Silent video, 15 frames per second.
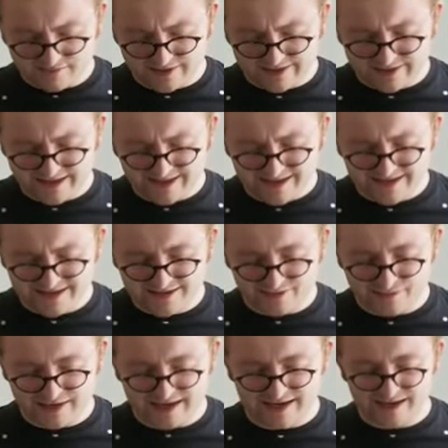We thank you
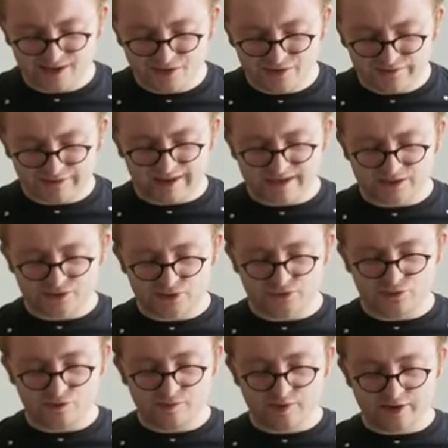that we can know that that is true